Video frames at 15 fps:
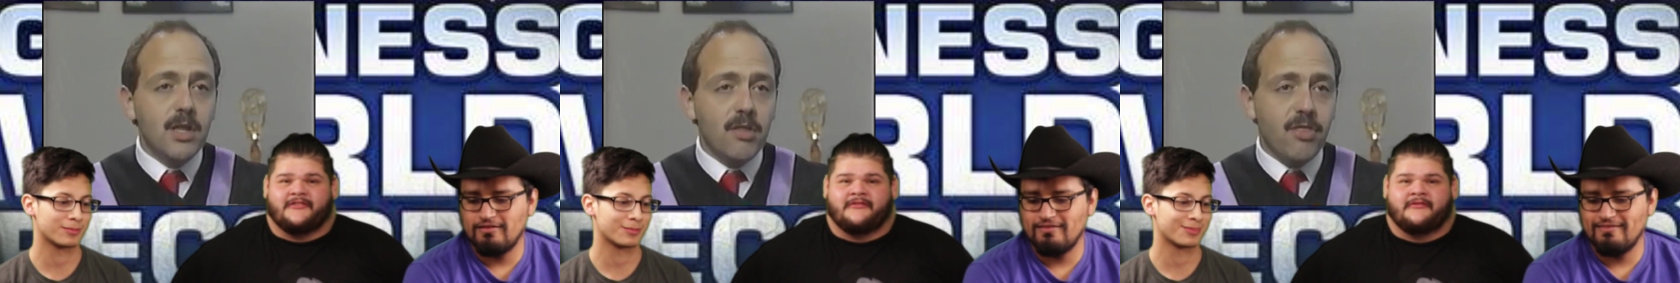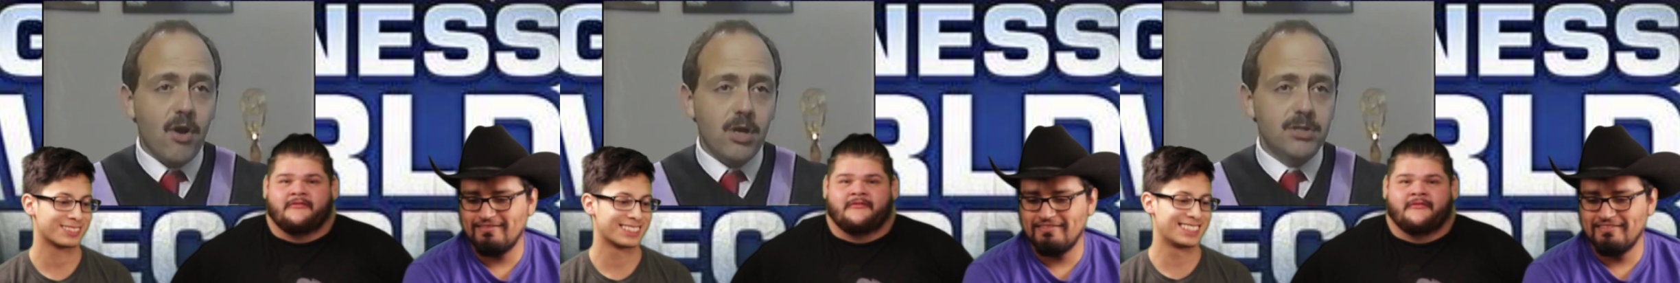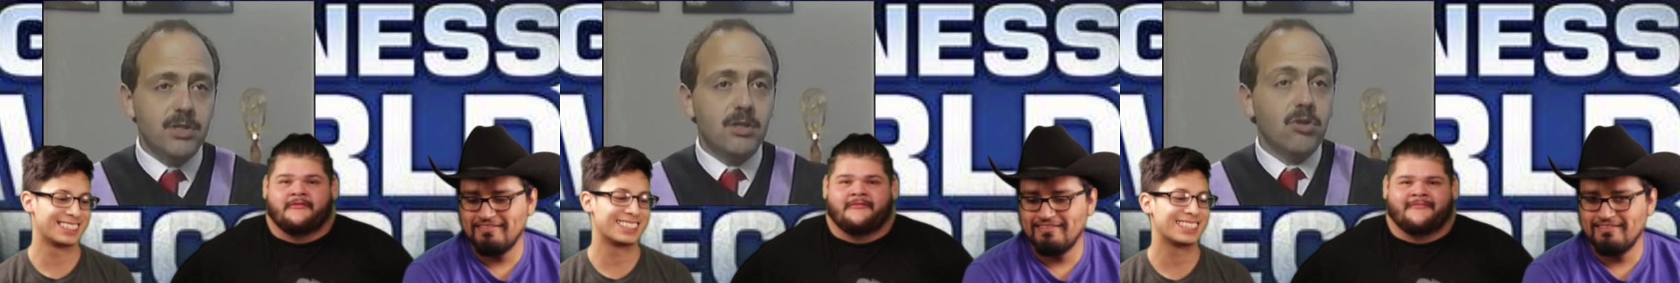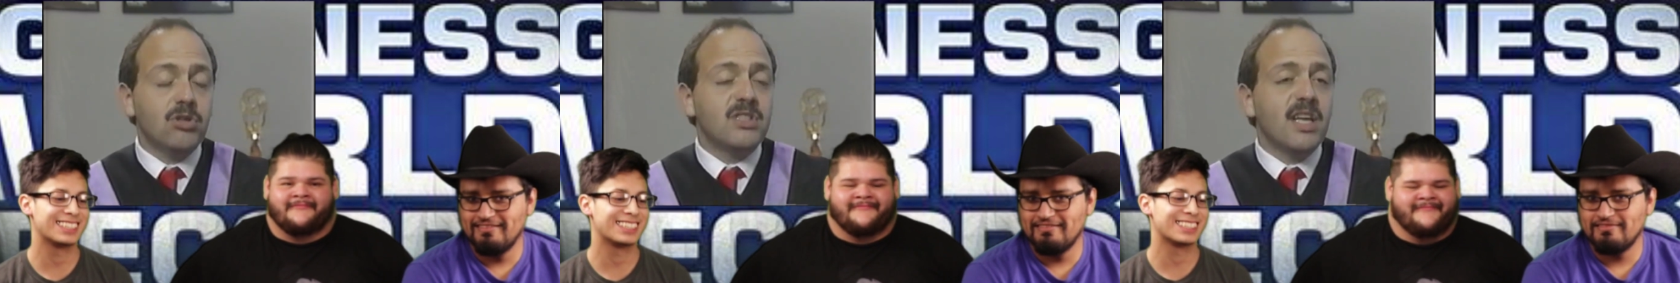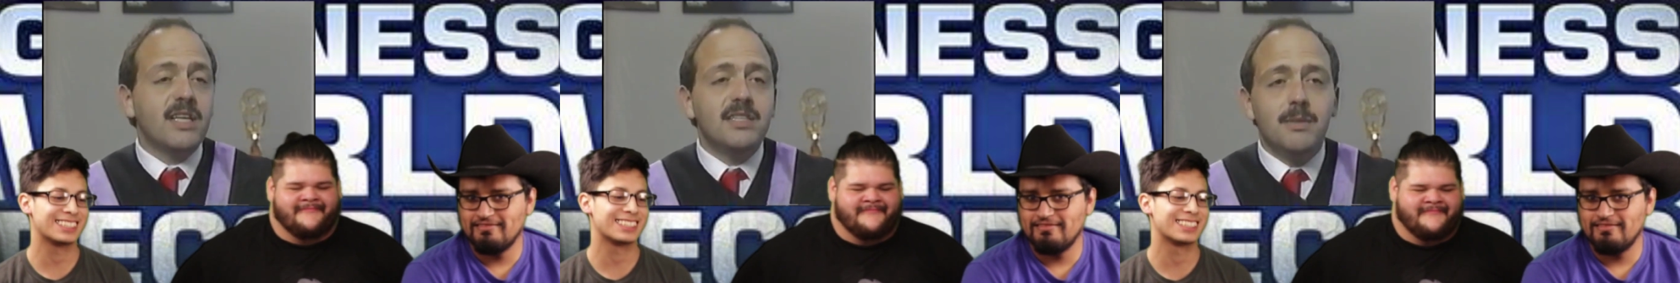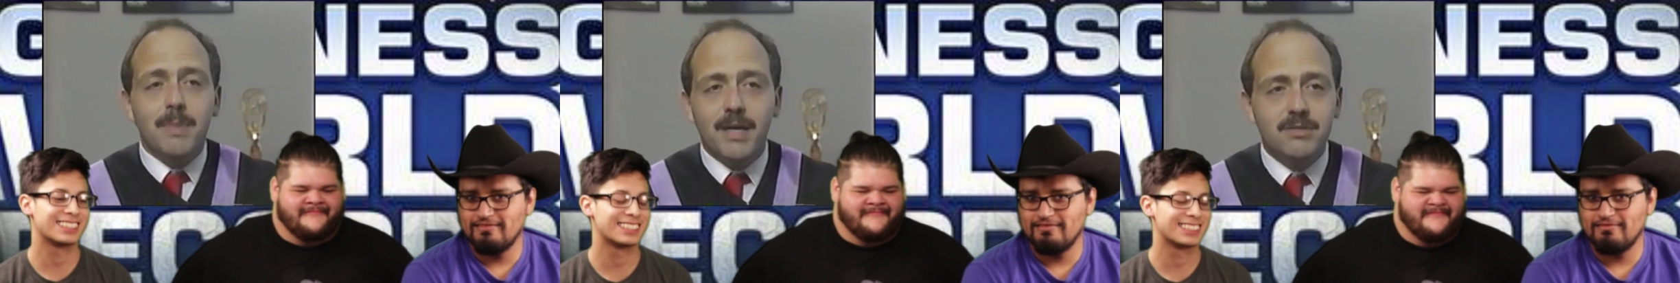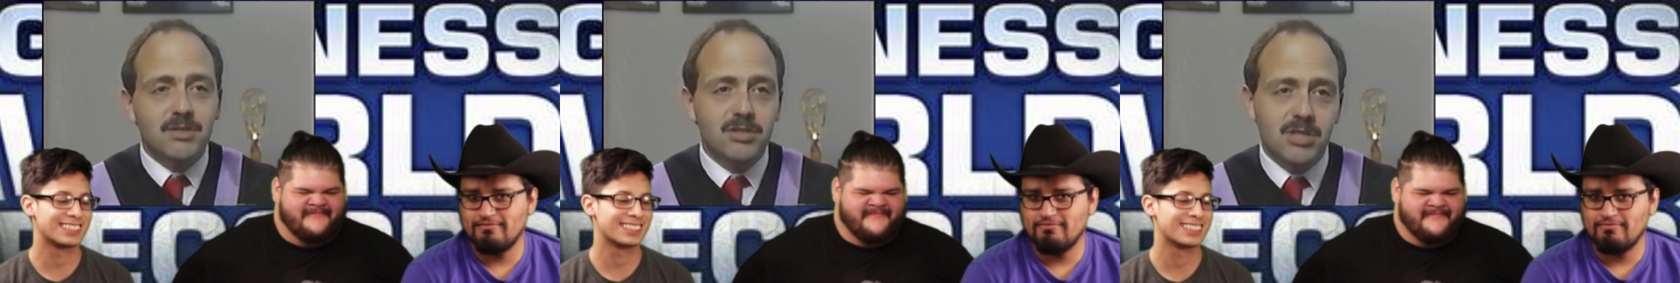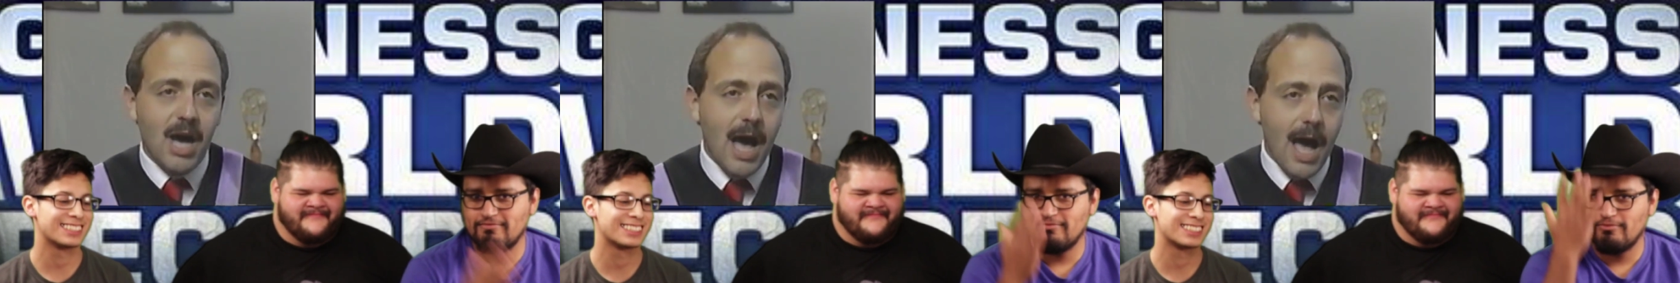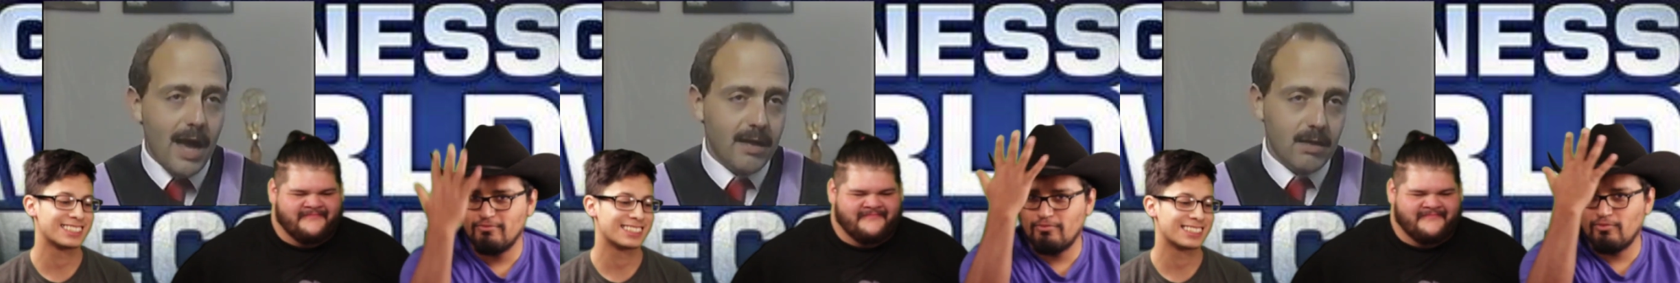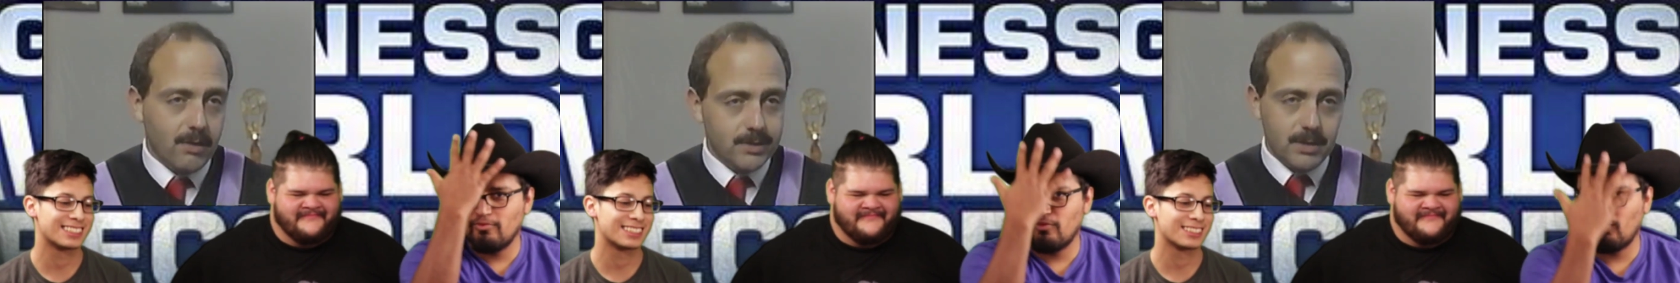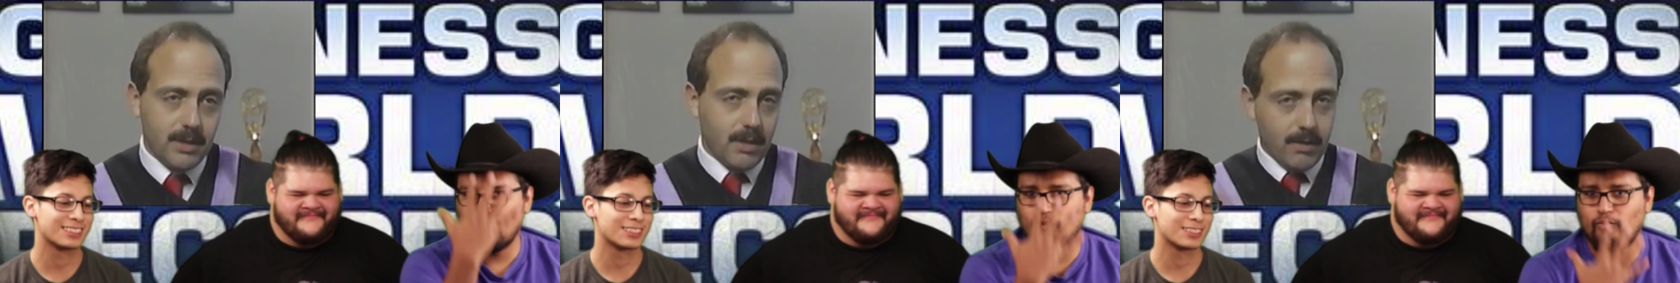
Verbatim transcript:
Speaker 1: show. And ads for Federal Express.